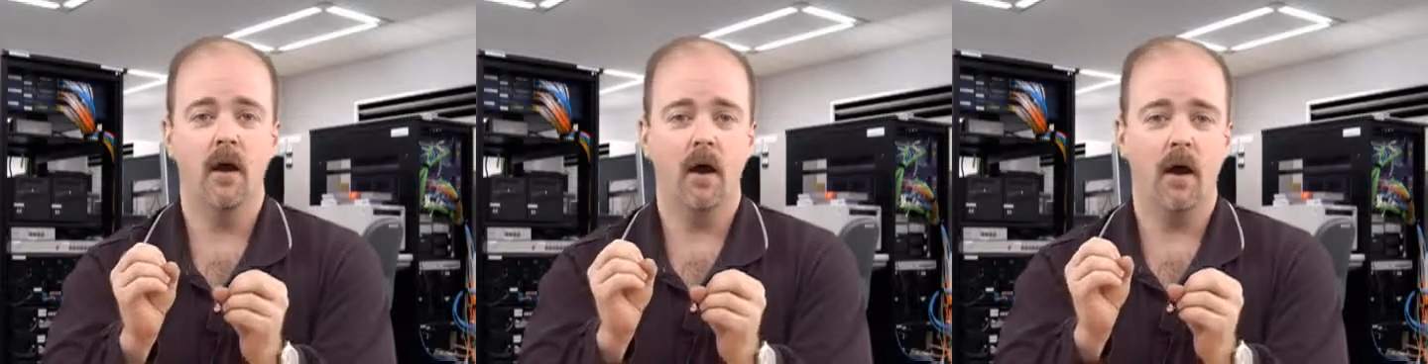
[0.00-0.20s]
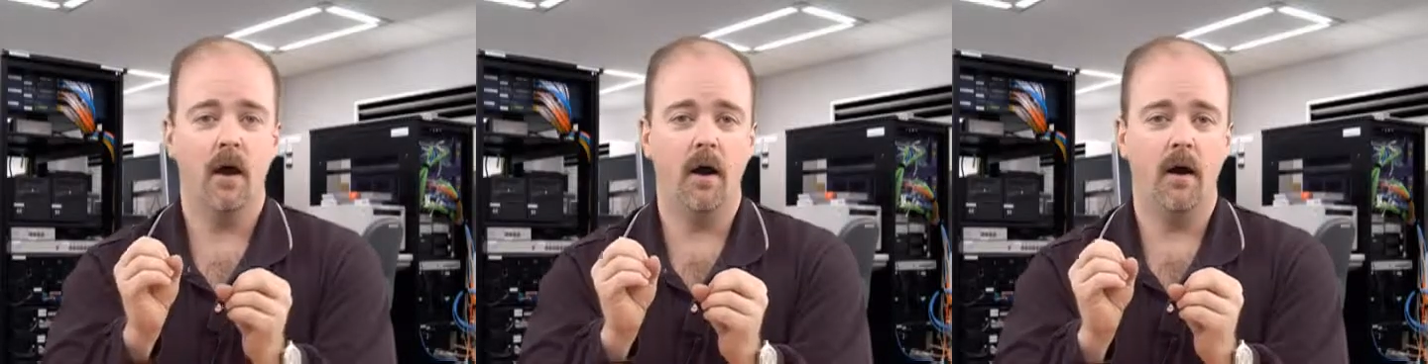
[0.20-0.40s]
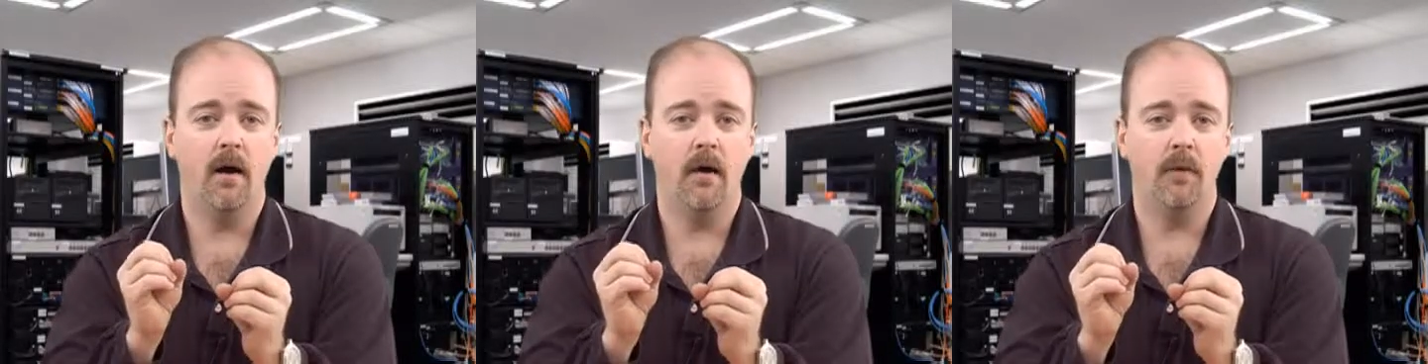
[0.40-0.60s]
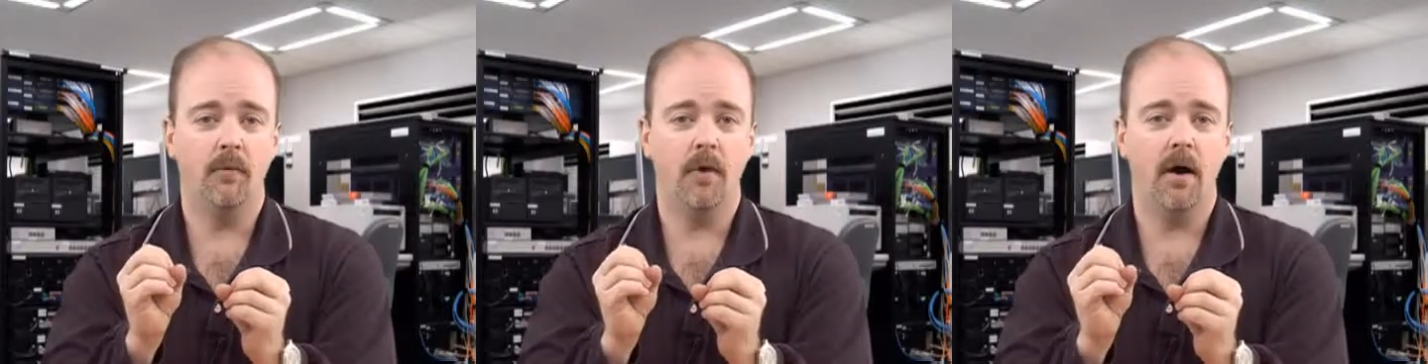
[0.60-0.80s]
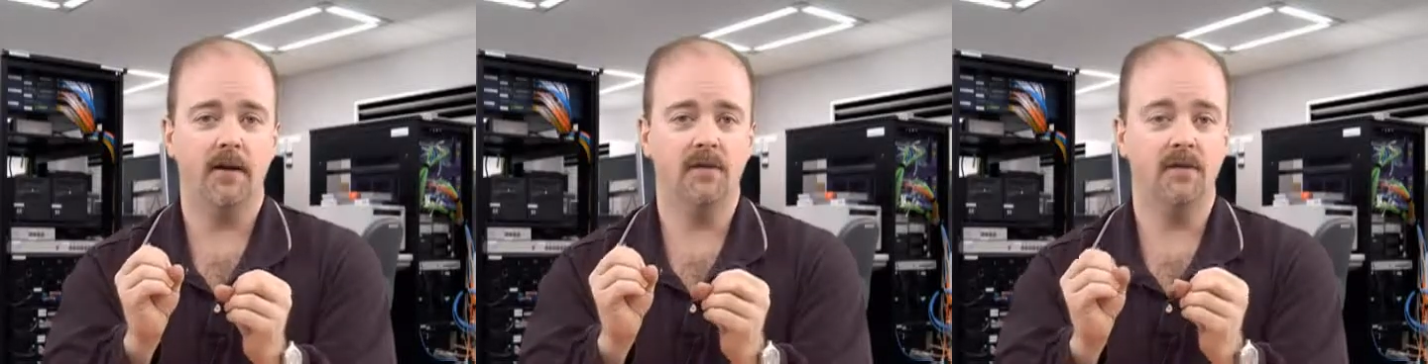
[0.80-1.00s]
a
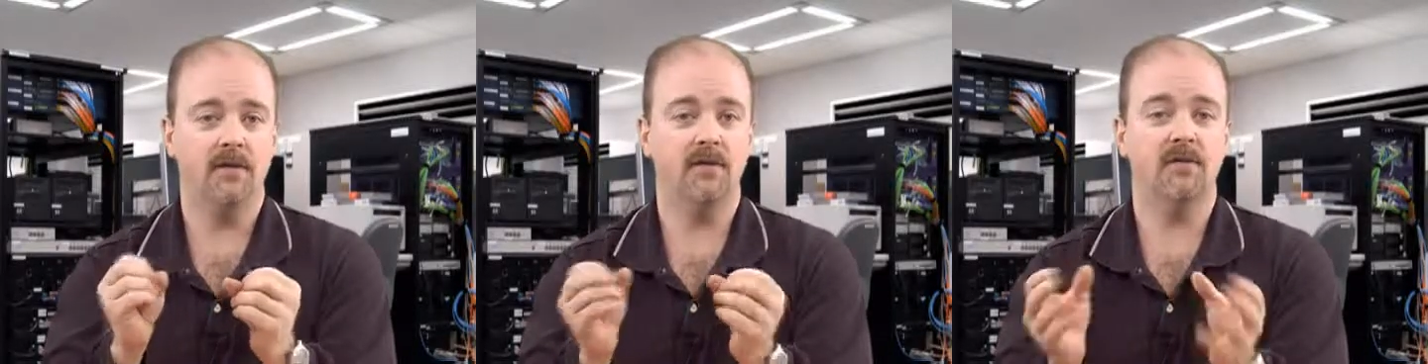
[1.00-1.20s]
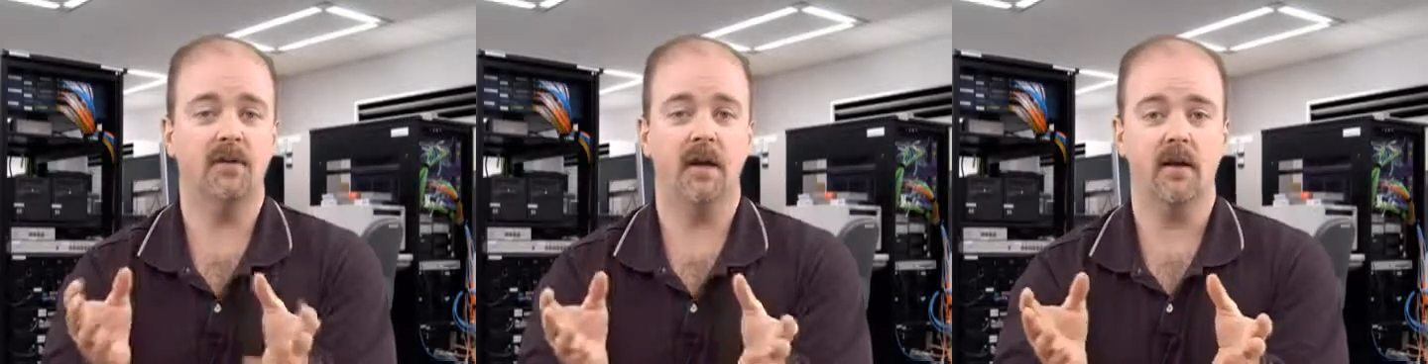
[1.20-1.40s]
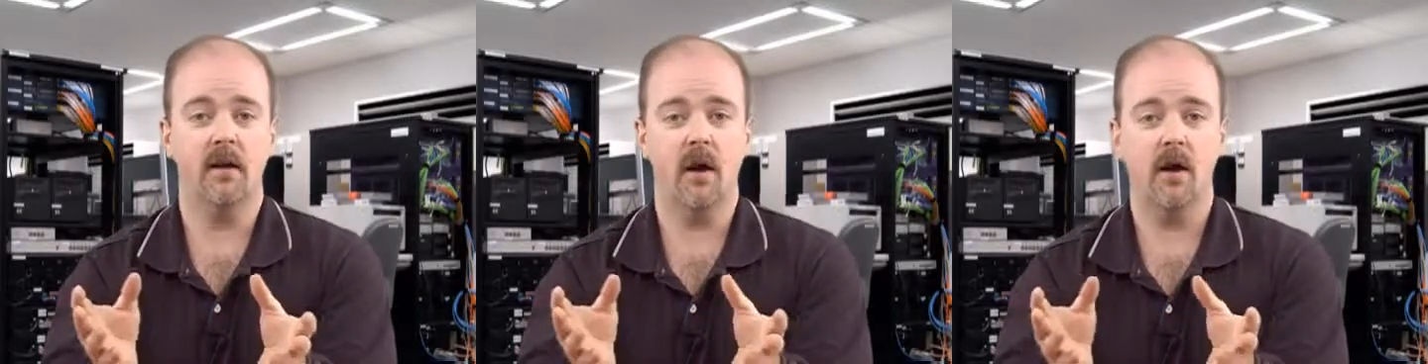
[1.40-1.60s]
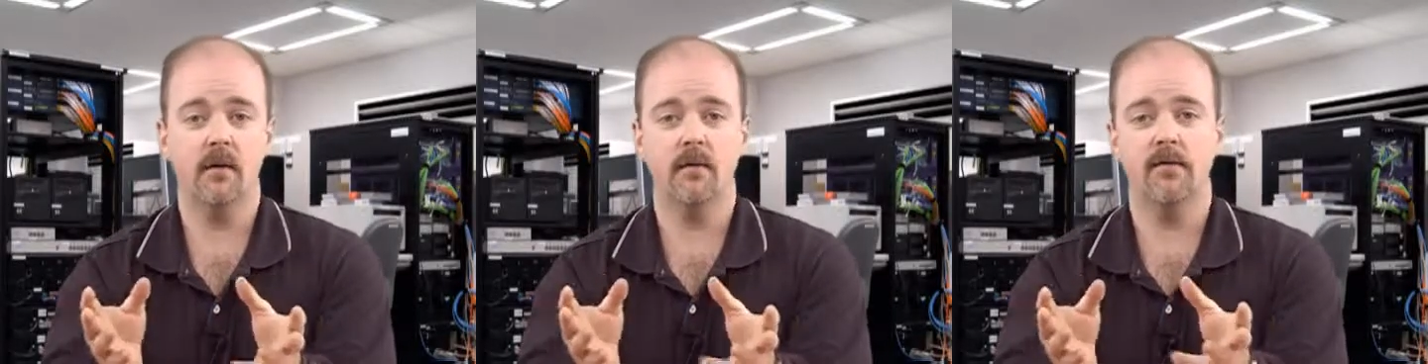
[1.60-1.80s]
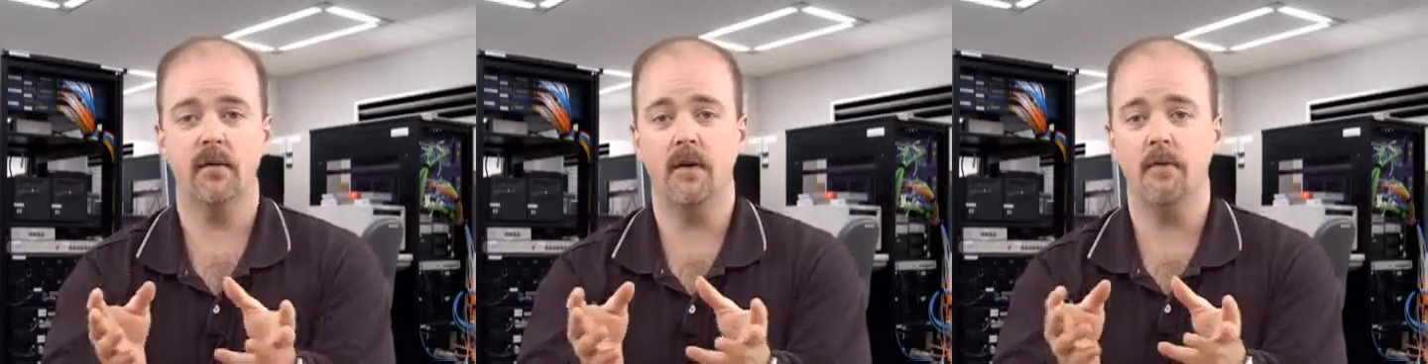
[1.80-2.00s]
process of
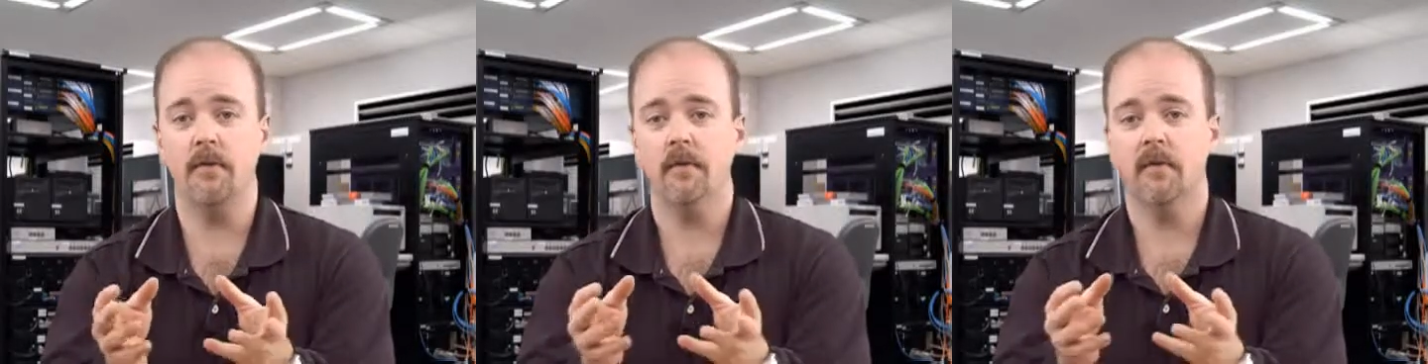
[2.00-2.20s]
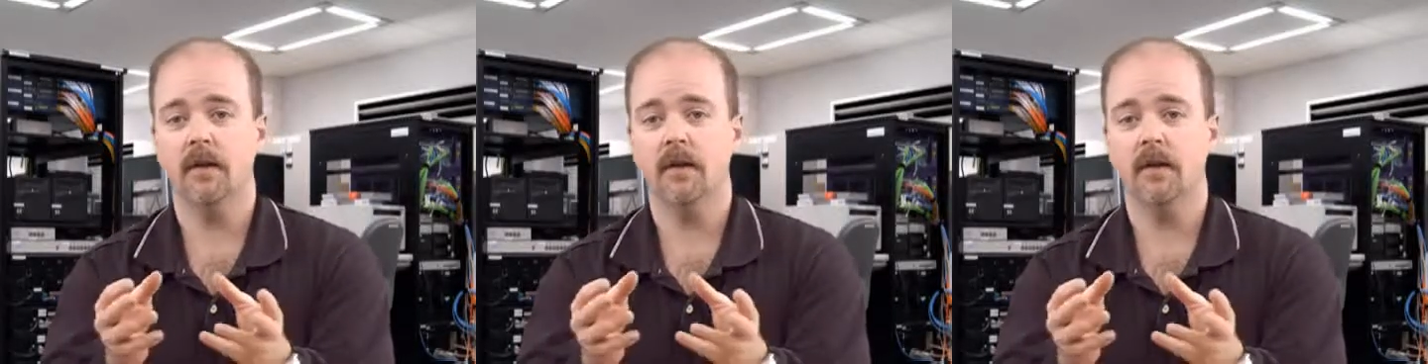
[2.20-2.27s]
steganography.